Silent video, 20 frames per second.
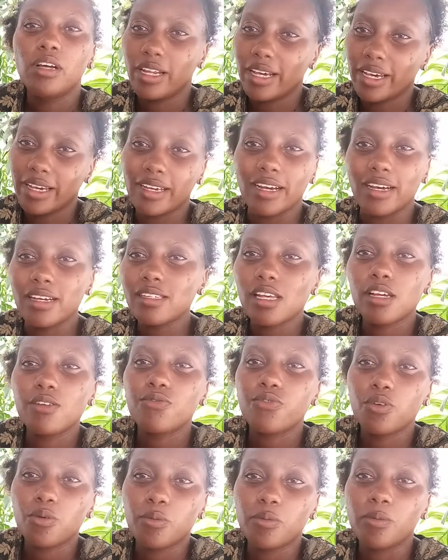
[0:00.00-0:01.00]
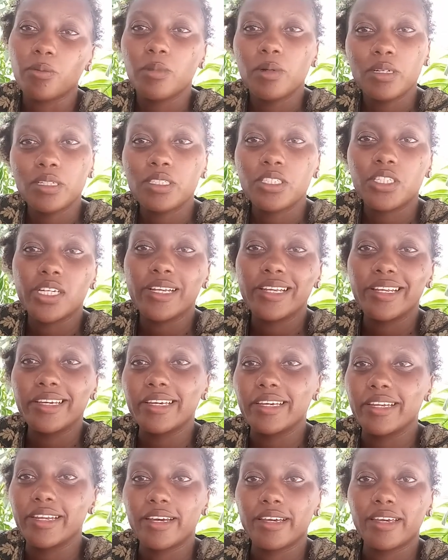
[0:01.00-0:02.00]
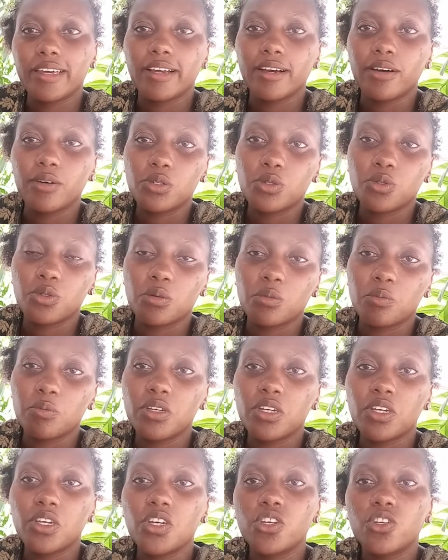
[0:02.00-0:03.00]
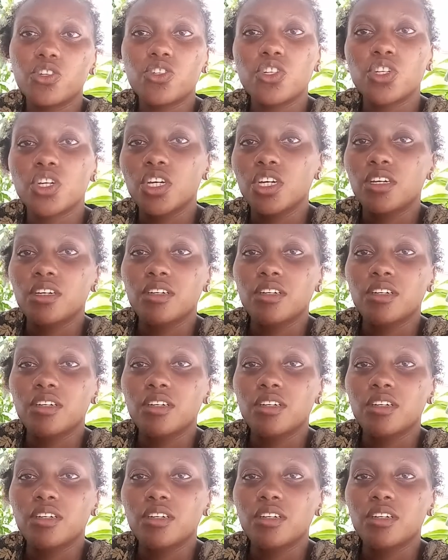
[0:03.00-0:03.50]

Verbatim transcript: like aside from chilling and hanging out on the beach,